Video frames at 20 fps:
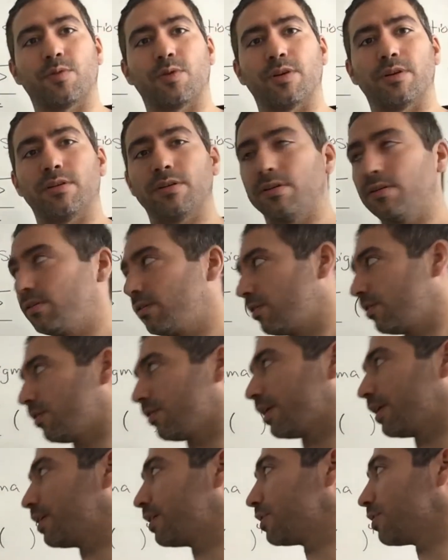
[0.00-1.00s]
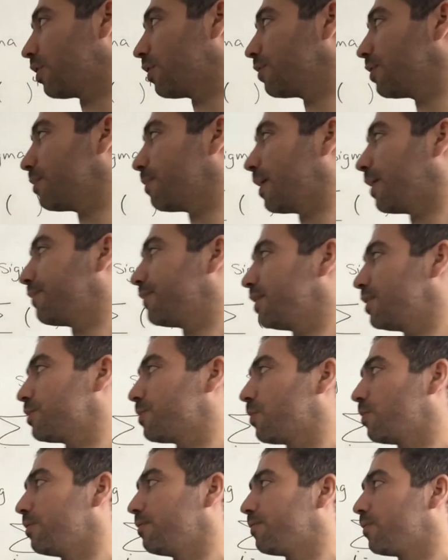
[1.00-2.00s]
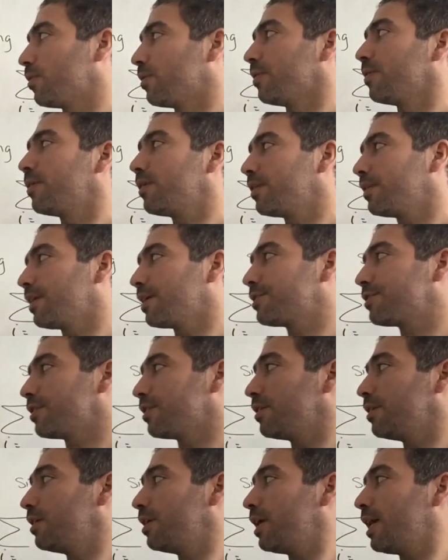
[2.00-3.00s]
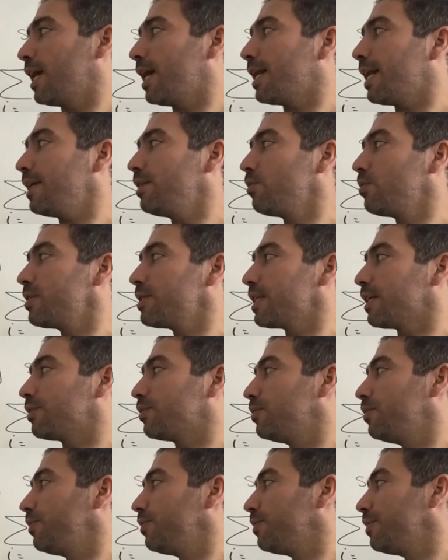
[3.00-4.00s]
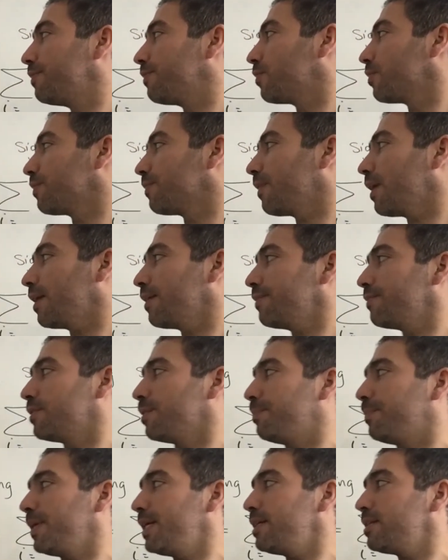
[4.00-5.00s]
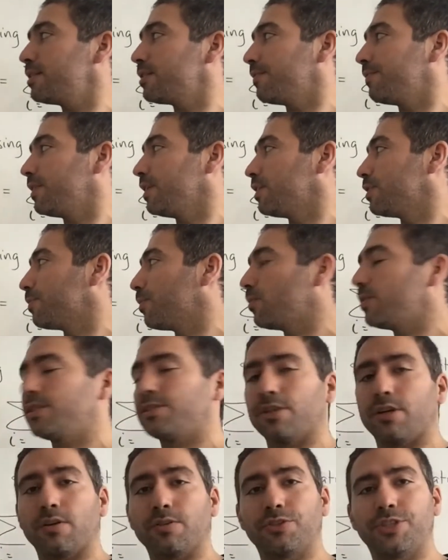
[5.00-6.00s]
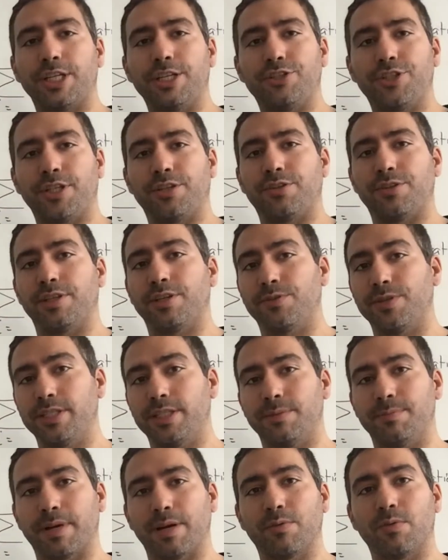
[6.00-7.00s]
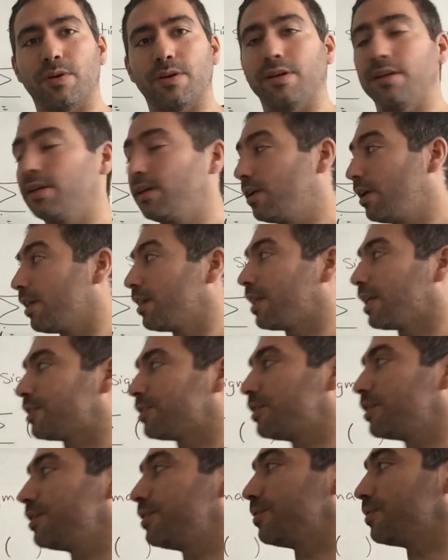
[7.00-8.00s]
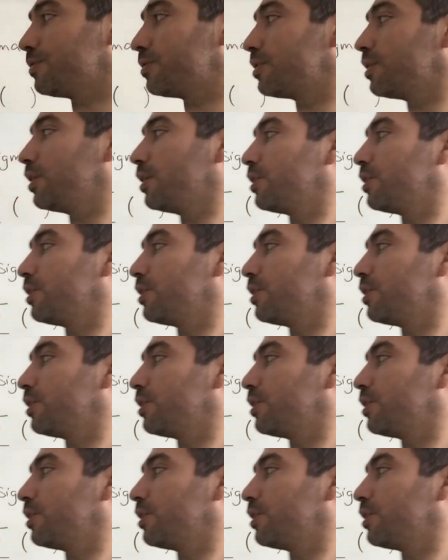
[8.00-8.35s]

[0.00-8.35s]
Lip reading: Okay, because all of them have the exponent 4. That's good. And I notice that 2, 3, 4, 5, the base of the exponents are all changing. They're increasing by 1. That's good news.